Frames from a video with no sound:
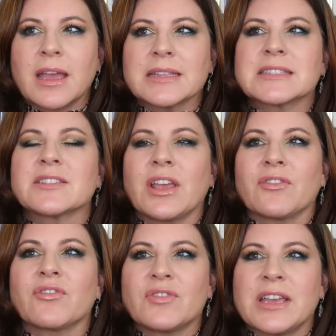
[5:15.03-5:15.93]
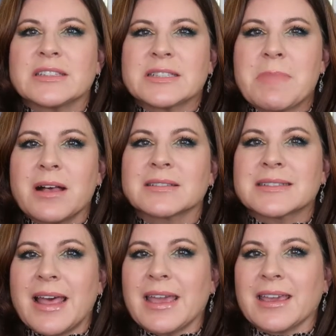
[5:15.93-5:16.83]
it's it, it
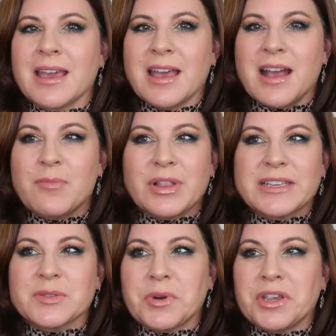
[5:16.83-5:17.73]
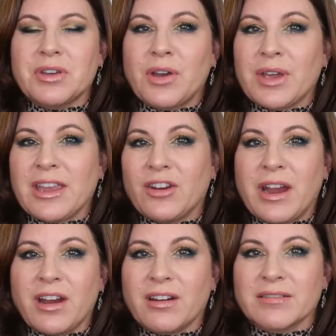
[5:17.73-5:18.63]
smells like a place where you go get your
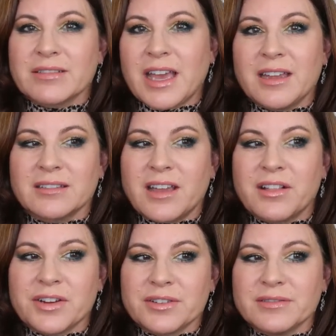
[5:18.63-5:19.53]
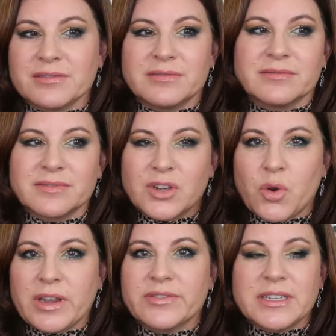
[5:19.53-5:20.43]
hair cut and colored and
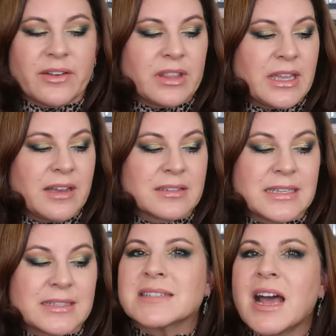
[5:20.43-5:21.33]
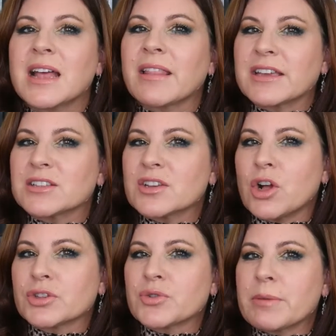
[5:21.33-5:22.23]
coiffed and everything else. It's not like
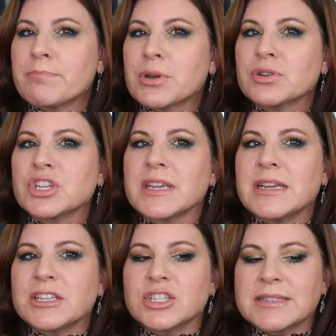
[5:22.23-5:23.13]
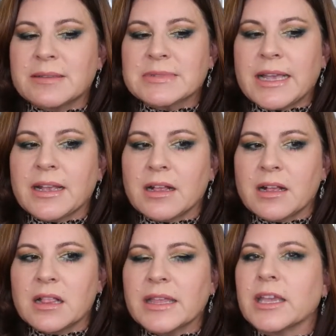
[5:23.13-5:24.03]
ultra bougie. It just seems like
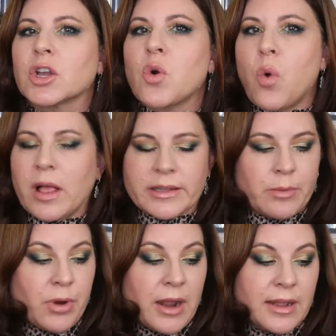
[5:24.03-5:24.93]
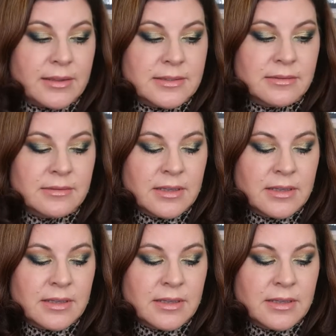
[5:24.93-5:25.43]
clean quality products.